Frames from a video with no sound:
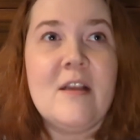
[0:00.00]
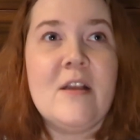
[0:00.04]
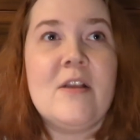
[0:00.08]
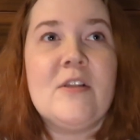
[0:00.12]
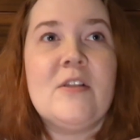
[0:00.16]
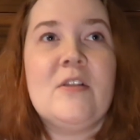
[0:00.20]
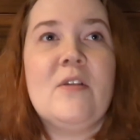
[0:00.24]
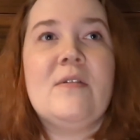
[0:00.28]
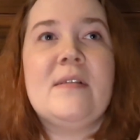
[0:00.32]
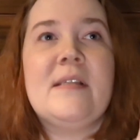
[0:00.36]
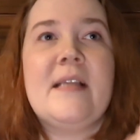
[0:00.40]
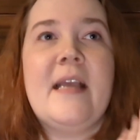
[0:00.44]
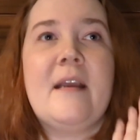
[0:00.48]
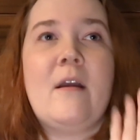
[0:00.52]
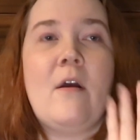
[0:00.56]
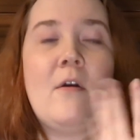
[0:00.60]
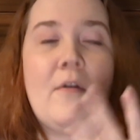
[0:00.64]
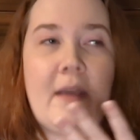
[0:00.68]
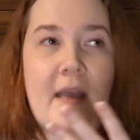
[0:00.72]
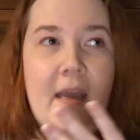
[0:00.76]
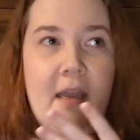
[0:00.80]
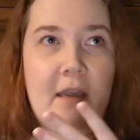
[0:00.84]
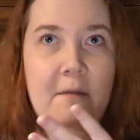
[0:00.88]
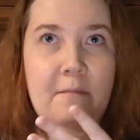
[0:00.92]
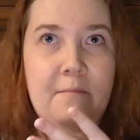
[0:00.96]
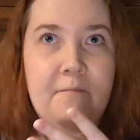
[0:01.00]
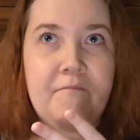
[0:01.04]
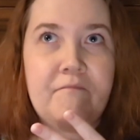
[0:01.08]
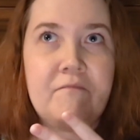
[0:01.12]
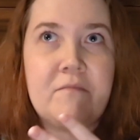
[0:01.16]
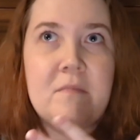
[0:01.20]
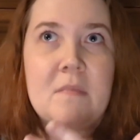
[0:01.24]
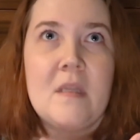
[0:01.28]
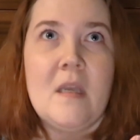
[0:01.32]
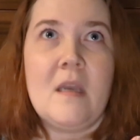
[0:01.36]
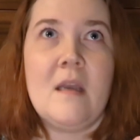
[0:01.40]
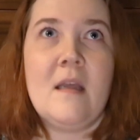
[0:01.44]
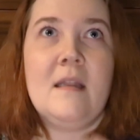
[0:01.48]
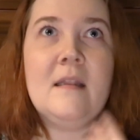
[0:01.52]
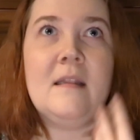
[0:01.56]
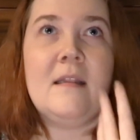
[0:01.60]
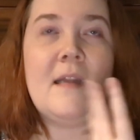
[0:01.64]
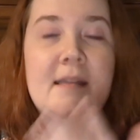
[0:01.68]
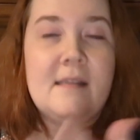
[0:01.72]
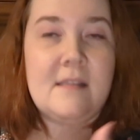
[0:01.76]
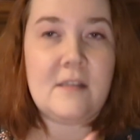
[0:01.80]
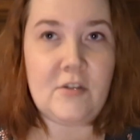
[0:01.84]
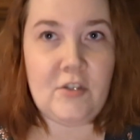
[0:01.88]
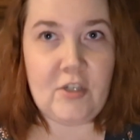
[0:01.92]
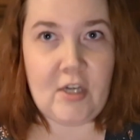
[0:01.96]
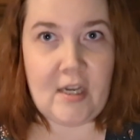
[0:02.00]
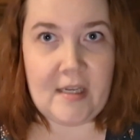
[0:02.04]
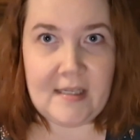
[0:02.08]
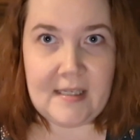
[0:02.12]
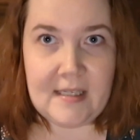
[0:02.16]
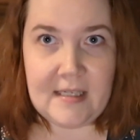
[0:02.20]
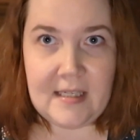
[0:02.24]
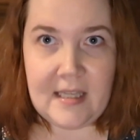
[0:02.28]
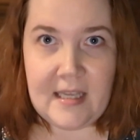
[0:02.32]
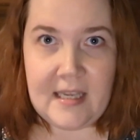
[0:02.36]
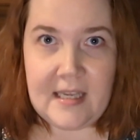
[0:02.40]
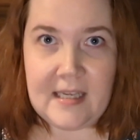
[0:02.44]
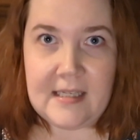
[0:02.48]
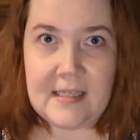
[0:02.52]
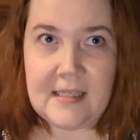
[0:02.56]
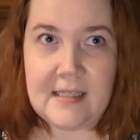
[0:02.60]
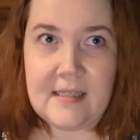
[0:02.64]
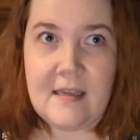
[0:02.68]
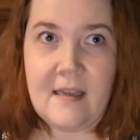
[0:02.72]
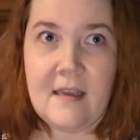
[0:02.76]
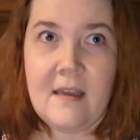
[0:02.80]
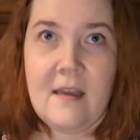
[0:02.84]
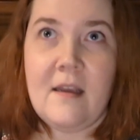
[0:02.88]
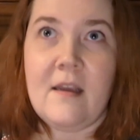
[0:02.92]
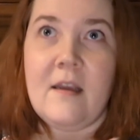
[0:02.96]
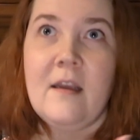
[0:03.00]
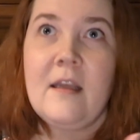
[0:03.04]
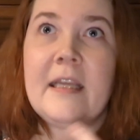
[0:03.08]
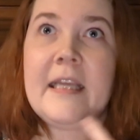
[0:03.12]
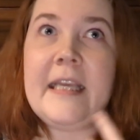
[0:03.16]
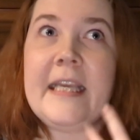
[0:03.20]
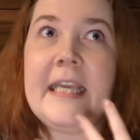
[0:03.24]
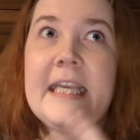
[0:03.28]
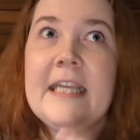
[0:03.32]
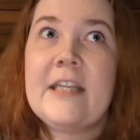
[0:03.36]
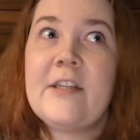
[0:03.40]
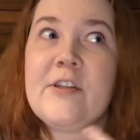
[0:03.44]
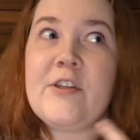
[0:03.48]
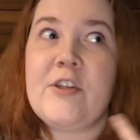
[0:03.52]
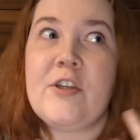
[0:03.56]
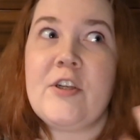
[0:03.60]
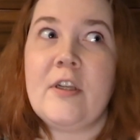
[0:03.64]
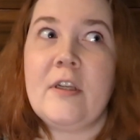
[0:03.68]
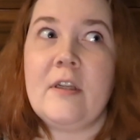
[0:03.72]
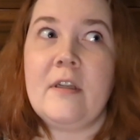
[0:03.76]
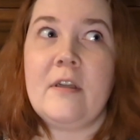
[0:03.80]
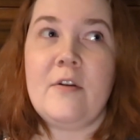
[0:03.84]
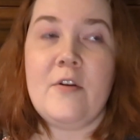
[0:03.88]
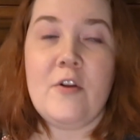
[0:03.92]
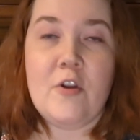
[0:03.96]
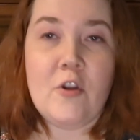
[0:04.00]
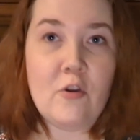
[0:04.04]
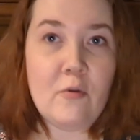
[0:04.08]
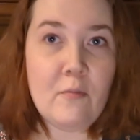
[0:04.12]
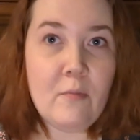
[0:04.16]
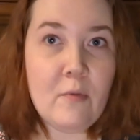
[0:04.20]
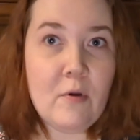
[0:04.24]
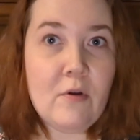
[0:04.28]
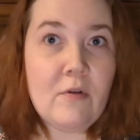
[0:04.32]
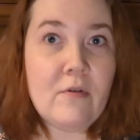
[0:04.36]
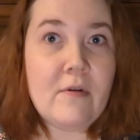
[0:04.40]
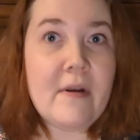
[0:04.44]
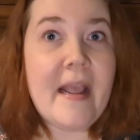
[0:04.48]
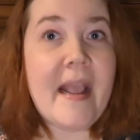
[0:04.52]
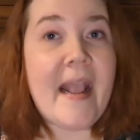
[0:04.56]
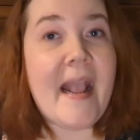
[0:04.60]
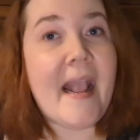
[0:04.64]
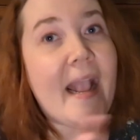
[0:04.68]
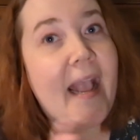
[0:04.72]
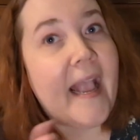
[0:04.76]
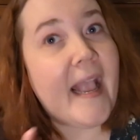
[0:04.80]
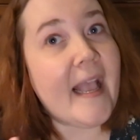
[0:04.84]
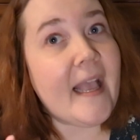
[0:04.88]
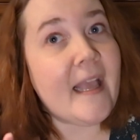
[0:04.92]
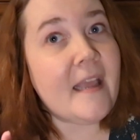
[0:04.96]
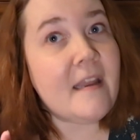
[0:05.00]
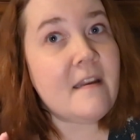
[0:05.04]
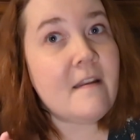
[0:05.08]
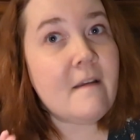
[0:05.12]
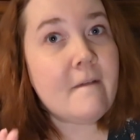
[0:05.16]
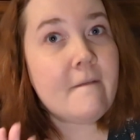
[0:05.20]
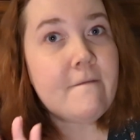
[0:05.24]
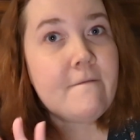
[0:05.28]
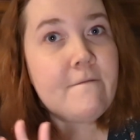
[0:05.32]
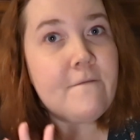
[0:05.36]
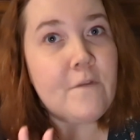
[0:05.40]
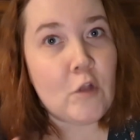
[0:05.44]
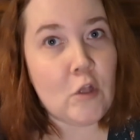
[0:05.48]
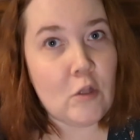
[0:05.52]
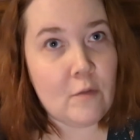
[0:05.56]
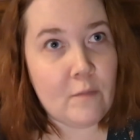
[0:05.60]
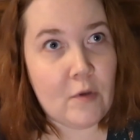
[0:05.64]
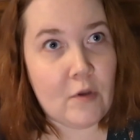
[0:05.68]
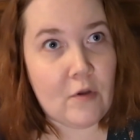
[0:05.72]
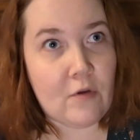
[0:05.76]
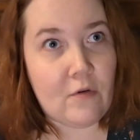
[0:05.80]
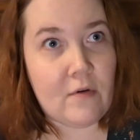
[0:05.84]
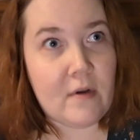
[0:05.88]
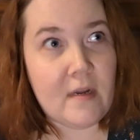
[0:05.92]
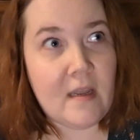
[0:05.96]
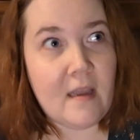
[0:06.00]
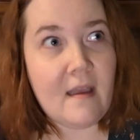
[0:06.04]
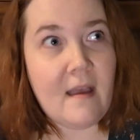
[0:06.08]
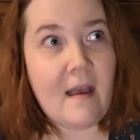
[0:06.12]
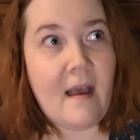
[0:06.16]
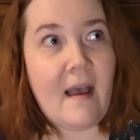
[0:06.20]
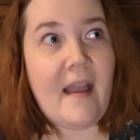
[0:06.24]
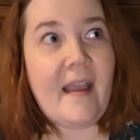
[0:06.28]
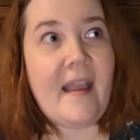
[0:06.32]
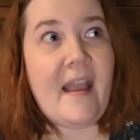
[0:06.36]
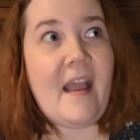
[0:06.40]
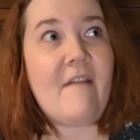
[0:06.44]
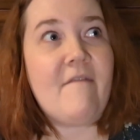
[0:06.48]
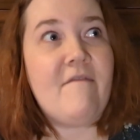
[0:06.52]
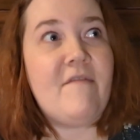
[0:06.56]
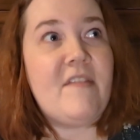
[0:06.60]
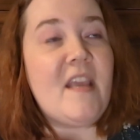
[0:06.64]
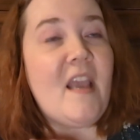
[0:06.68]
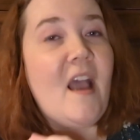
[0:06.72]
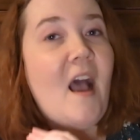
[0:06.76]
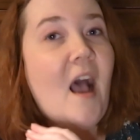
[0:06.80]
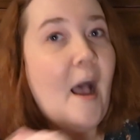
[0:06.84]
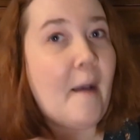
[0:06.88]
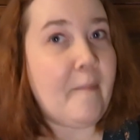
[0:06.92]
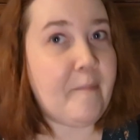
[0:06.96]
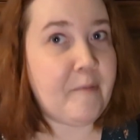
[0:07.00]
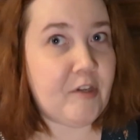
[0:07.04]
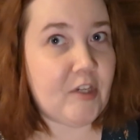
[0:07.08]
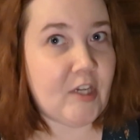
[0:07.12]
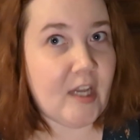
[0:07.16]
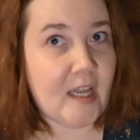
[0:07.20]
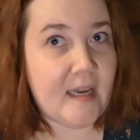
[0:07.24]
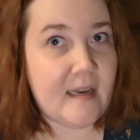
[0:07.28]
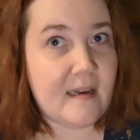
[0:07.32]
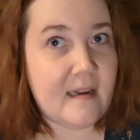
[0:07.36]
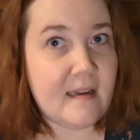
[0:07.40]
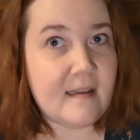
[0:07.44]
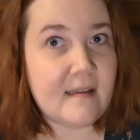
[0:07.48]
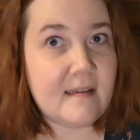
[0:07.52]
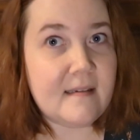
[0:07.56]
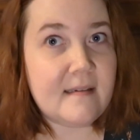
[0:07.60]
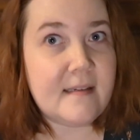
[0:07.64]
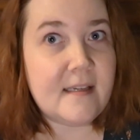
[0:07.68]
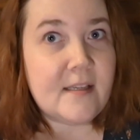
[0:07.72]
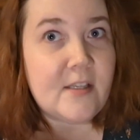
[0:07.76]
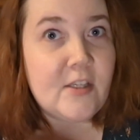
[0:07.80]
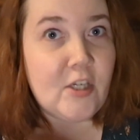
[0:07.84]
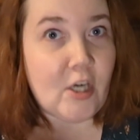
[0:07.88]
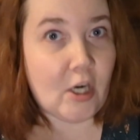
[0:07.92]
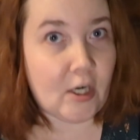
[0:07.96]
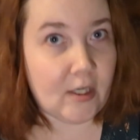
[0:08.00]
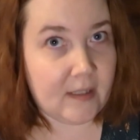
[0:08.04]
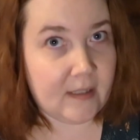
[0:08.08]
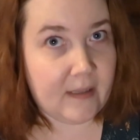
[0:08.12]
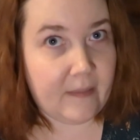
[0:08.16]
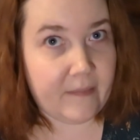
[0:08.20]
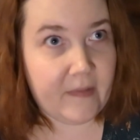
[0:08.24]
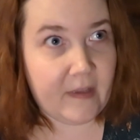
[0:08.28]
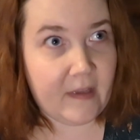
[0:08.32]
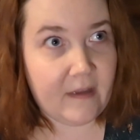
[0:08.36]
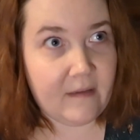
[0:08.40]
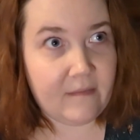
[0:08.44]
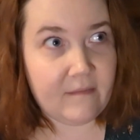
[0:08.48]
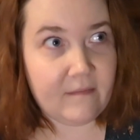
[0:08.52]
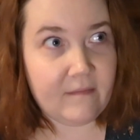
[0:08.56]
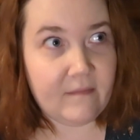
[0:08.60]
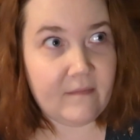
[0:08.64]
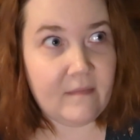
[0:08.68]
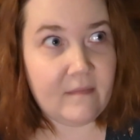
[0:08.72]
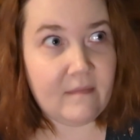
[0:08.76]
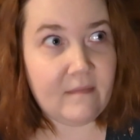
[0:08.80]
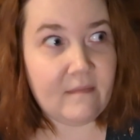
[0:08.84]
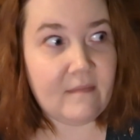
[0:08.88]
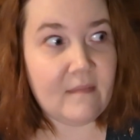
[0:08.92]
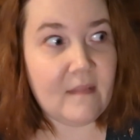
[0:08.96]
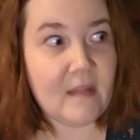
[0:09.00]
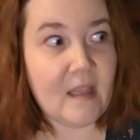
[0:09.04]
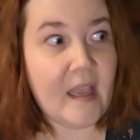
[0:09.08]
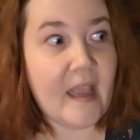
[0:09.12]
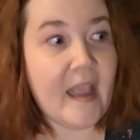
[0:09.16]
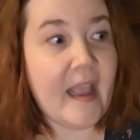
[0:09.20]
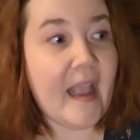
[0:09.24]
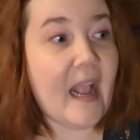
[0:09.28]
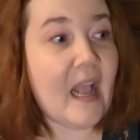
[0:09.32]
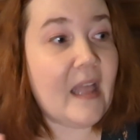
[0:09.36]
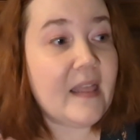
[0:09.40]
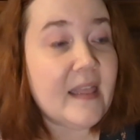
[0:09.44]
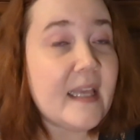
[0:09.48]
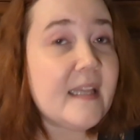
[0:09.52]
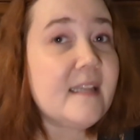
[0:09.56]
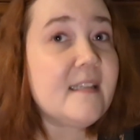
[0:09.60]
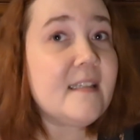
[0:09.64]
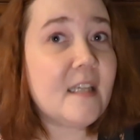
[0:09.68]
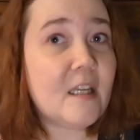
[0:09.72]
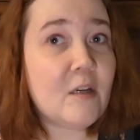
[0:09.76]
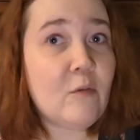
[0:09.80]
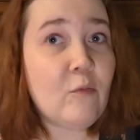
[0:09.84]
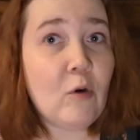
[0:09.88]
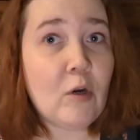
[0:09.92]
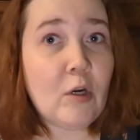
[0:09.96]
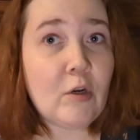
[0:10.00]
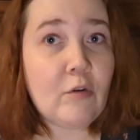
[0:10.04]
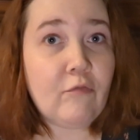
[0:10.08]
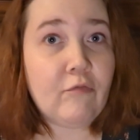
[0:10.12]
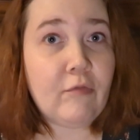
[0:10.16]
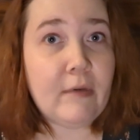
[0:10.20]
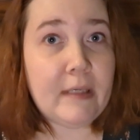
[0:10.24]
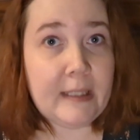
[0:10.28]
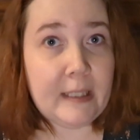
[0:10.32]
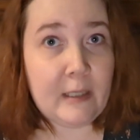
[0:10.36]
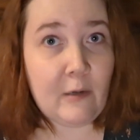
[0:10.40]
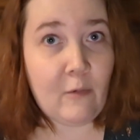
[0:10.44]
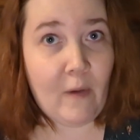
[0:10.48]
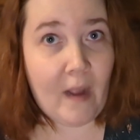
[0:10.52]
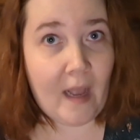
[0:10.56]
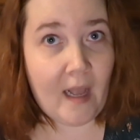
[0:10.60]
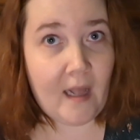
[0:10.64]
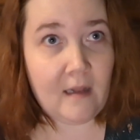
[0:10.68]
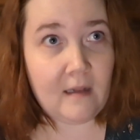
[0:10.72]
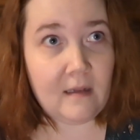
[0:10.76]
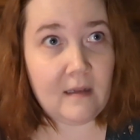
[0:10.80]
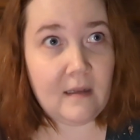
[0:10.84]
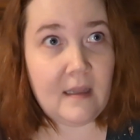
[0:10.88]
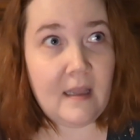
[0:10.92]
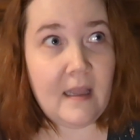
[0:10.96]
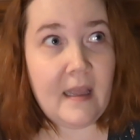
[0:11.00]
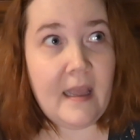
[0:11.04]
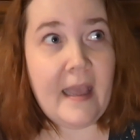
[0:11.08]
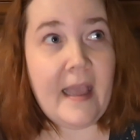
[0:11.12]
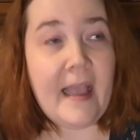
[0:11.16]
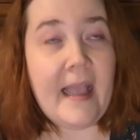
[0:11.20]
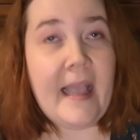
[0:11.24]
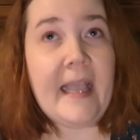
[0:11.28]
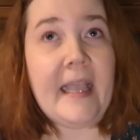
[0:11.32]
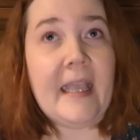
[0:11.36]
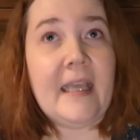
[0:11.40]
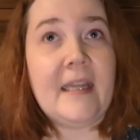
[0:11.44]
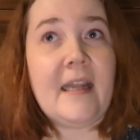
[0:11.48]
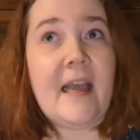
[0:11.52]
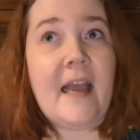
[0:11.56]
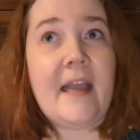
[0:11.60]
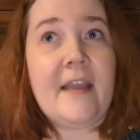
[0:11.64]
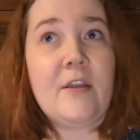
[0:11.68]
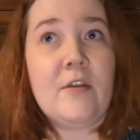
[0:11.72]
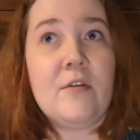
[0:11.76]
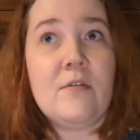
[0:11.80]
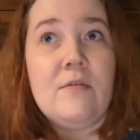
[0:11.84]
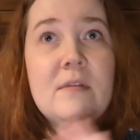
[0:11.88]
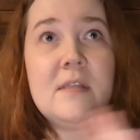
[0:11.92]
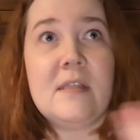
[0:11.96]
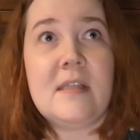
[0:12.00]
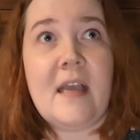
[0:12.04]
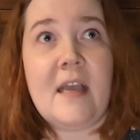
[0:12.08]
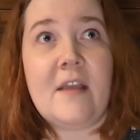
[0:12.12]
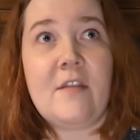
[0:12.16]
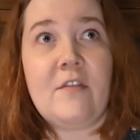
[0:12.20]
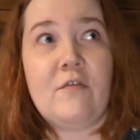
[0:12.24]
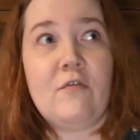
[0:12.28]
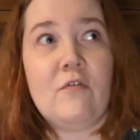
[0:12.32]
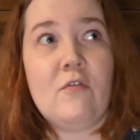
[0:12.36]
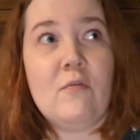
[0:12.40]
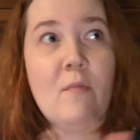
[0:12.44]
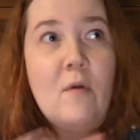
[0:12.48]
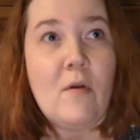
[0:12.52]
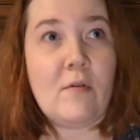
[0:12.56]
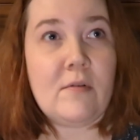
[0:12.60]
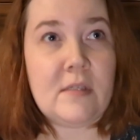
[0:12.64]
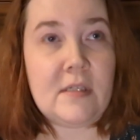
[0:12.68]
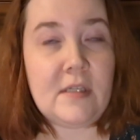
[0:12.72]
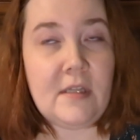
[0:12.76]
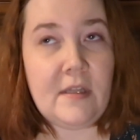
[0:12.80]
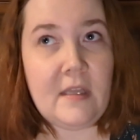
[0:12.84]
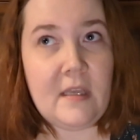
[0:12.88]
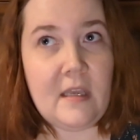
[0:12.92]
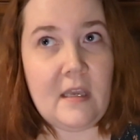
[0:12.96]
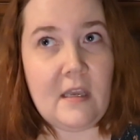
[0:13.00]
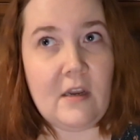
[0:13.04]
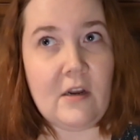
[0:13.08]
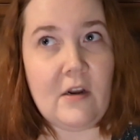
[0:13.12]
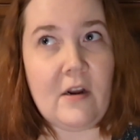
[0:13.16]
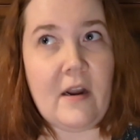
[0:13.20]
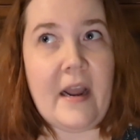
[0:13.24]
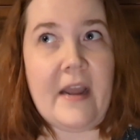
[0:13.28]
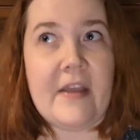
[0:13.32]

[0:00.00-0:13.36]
So I was like, okay, let's adjust this. Each new moon and full moon, I have the option to start something. And that did work really well. And I used that through most of the year.